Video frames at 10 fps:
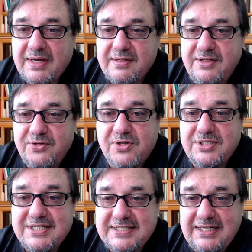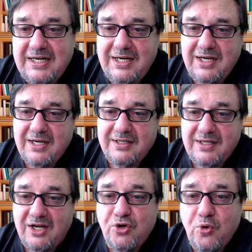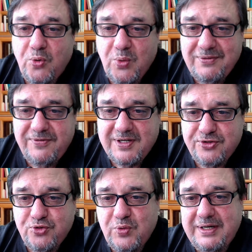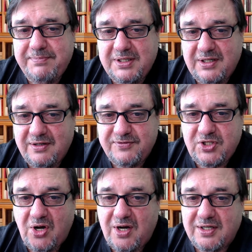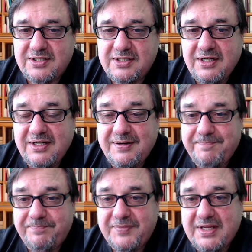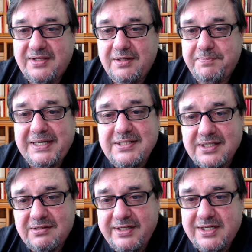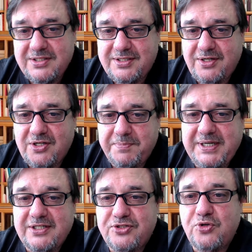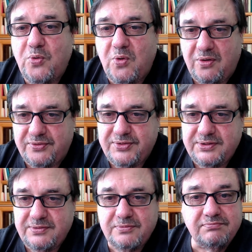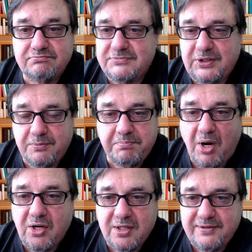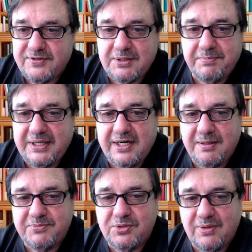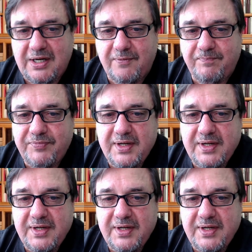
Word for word: You can see a horrific treatment of dogs. They're basically considered to be a tool to, you know, bark if somebody comes around.